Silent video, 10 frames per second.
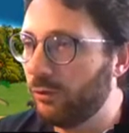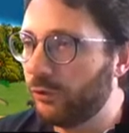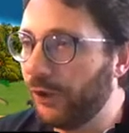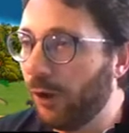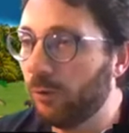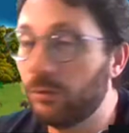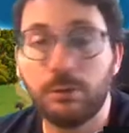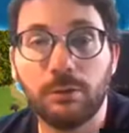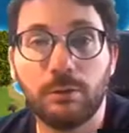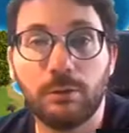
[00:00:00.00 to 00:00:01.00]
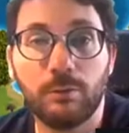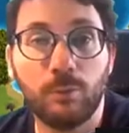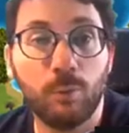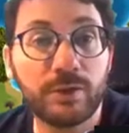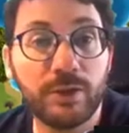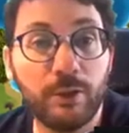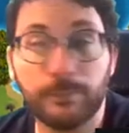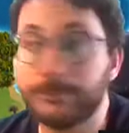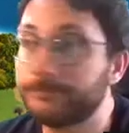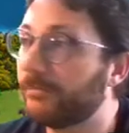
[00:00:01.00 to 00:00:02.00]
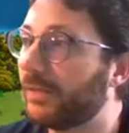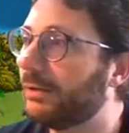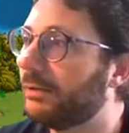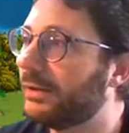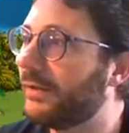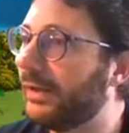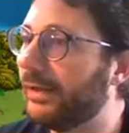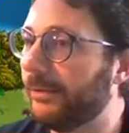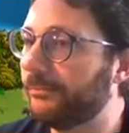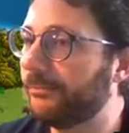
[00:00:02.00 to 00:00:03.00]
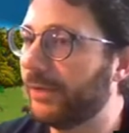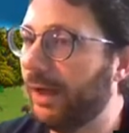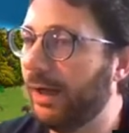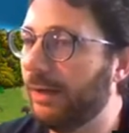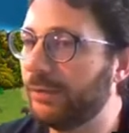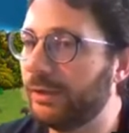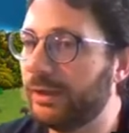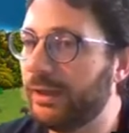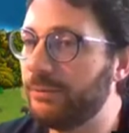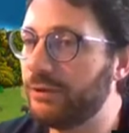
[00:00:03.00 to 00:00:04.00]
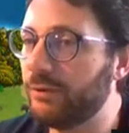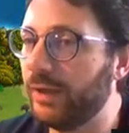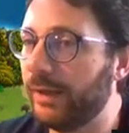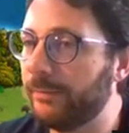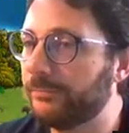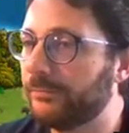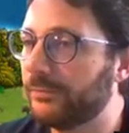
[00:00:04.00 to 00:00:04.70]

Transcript: So, what's he do? Let's find out. I'm gonna keep shooting at him